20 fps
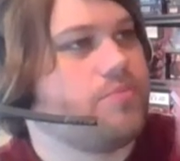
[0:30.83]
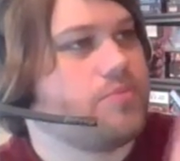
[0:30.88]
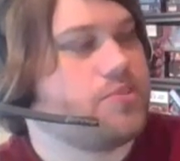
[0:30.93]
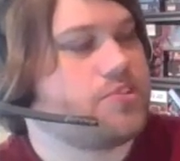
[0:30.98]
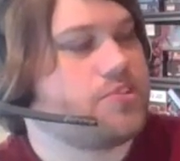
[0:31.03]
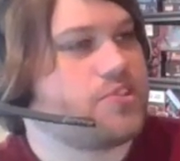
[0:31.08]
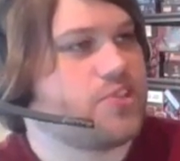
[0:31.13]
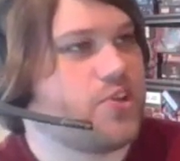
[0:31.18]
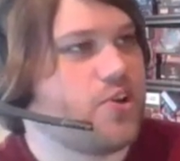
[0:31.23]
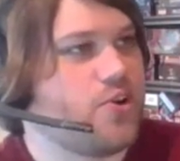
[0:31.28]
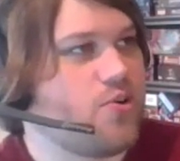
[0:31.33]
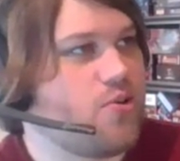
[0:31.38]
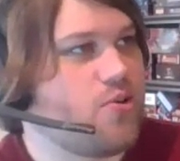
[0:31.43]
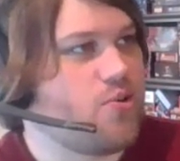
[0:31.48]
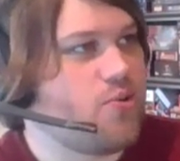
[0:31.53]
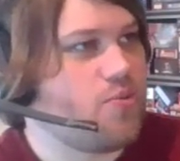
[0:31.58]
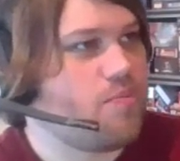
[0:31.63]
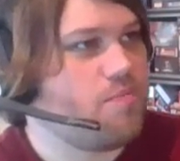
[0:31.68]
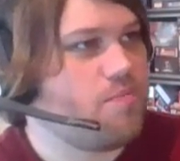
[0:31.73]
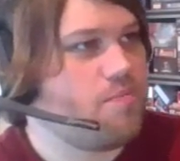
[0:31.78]

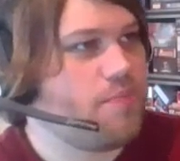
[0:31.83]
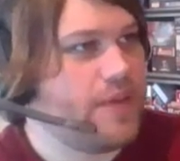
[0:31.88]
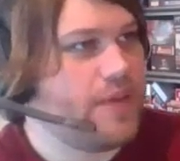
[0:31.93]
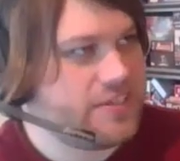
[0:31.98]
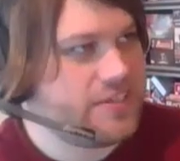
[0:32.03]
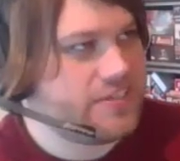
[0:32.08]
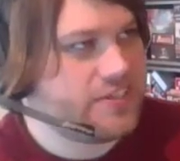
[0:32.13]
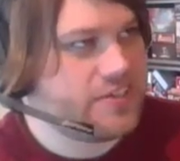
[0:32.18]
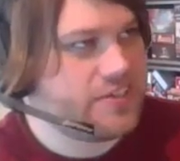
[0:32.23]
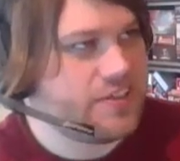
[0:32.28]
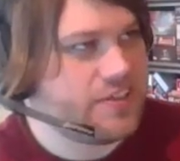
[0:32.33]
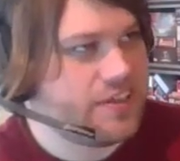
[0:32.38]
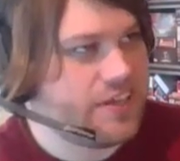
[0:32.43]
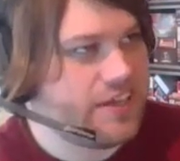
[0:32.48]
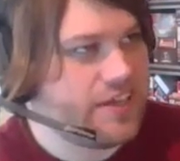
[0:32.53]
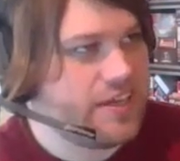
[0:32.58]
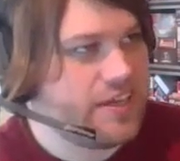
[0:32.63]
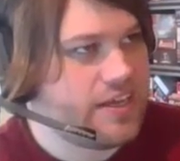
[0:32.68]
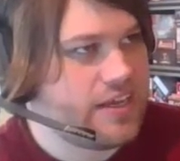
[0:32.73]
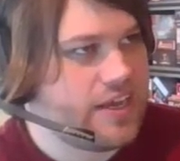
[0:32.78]
So
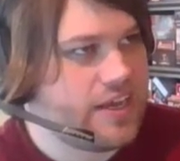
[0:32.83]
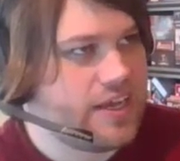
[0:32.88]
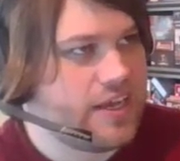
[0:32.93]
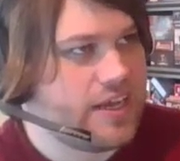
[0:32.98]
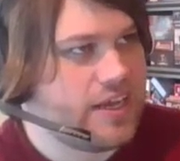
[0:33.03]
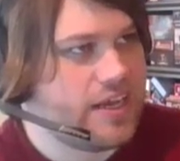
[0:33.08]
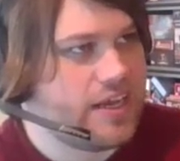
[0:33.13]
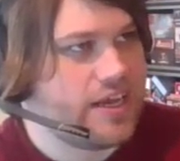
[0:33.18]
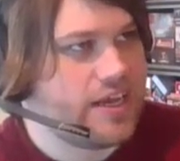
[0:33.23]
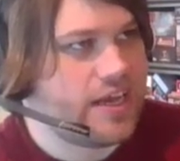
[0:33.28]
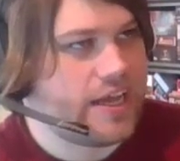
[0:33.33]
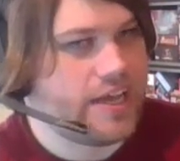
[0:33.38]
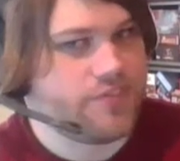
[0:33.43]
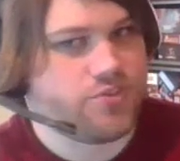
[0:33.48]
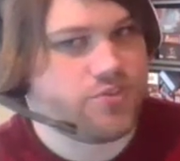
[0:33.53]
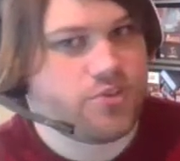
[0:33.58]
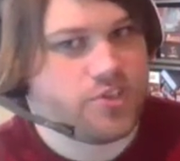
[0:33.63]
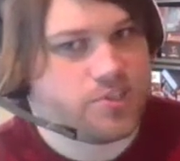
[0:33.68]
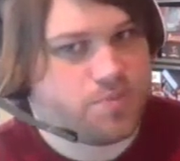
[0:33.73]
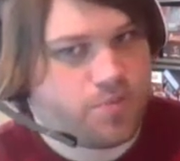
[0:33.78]
basically, I have
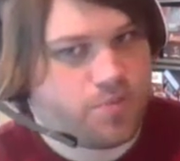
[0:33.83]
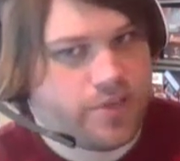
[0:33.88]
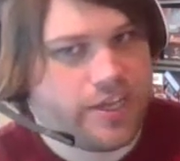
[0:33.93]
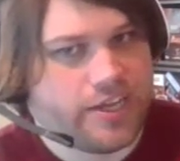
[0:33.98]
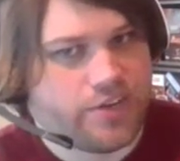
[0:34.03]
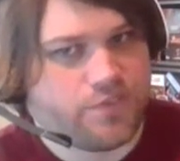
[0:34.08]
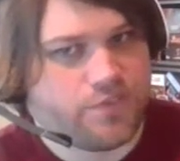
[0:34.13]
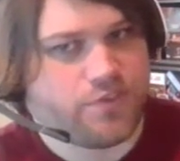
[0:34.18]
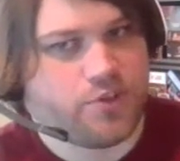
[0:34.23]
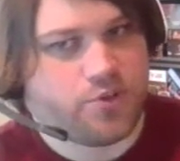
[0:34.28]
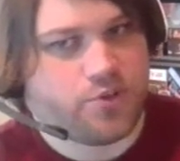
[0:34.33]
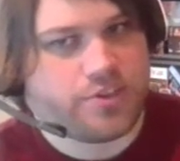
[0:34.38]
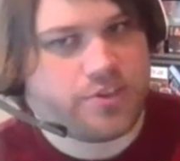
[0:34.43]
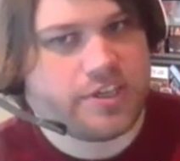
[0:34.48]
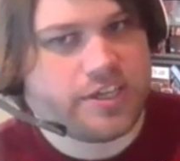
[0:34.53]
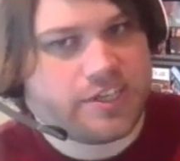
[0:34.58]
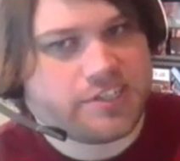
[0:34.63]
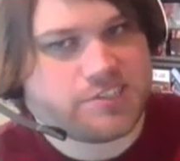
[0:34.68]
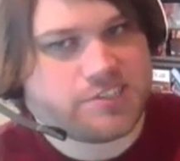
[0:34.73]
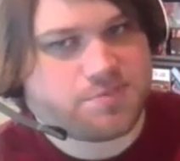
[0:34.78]
to explain a few
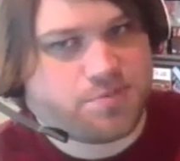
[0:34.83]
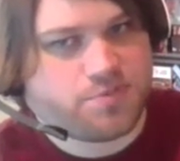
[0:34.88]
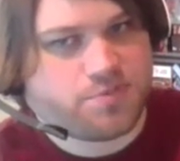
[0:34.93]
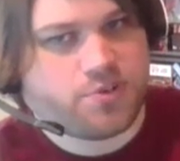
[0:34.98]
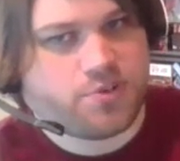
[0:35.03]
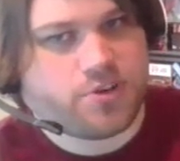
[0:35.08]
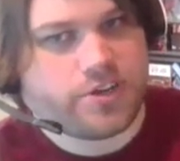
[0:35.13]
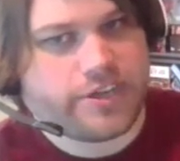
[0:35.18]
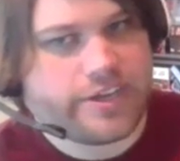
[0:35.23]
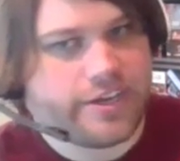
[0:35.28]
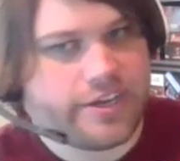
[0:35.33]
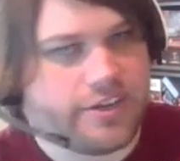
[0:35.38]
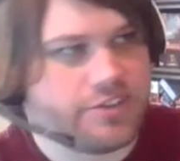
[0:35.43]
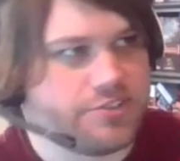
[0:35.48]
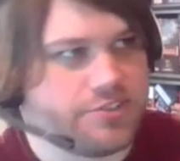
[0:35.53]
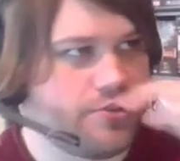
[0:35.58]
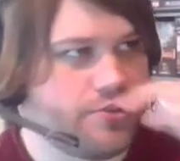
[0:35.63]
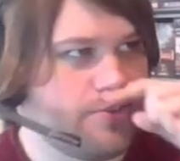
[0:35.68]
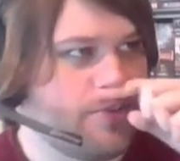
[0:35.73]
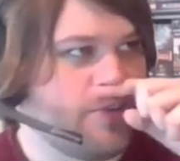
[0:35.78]
things before getting
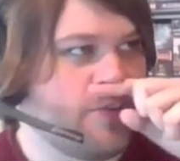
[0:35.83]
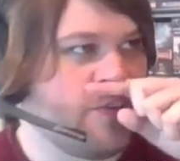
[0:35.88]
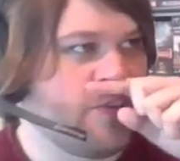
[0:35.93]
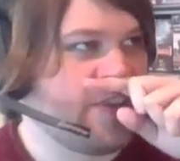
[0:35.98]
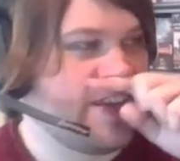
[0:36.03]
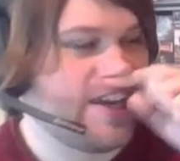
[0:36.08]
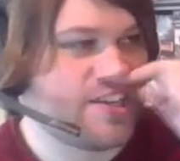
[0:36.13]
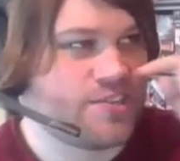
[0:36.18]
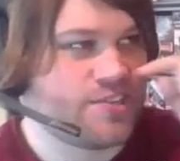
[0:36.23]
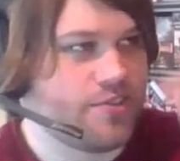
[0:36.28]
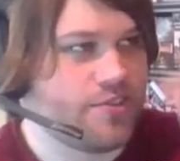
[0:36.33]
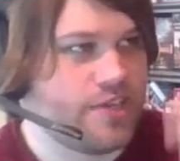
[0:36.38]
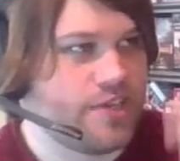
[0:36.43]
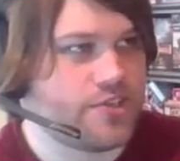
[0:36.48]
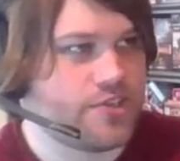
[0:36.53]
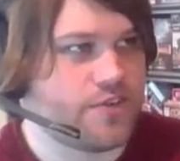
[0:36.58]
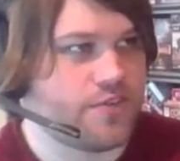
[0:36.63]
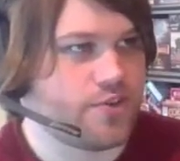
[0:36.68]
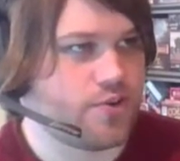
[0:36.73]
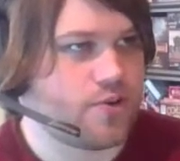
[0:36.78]
to the actual
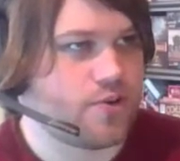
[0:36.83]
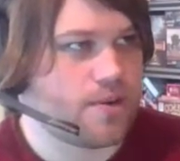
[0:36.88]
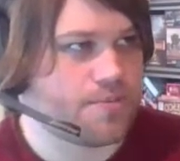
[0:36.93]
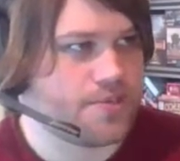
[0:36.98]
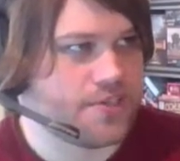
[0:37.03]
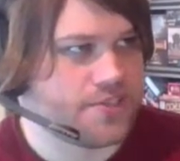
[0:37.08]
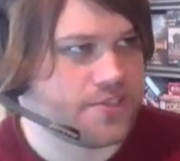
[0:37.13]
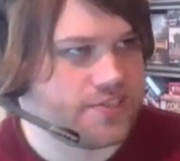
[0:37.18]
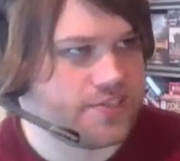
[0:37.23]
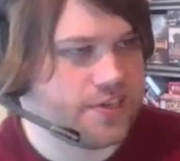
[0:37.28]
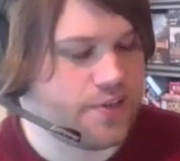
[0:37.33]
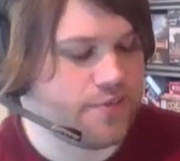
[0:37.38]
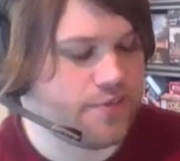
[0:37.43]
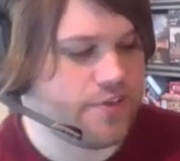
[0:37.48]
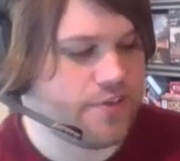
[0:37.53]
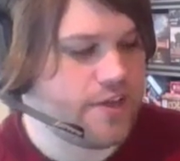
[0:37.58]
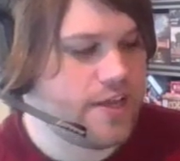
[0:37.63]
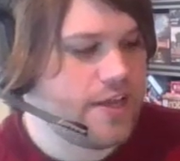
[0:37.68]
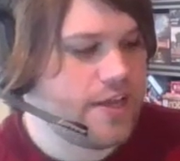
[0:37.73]
nature of the corruption itself.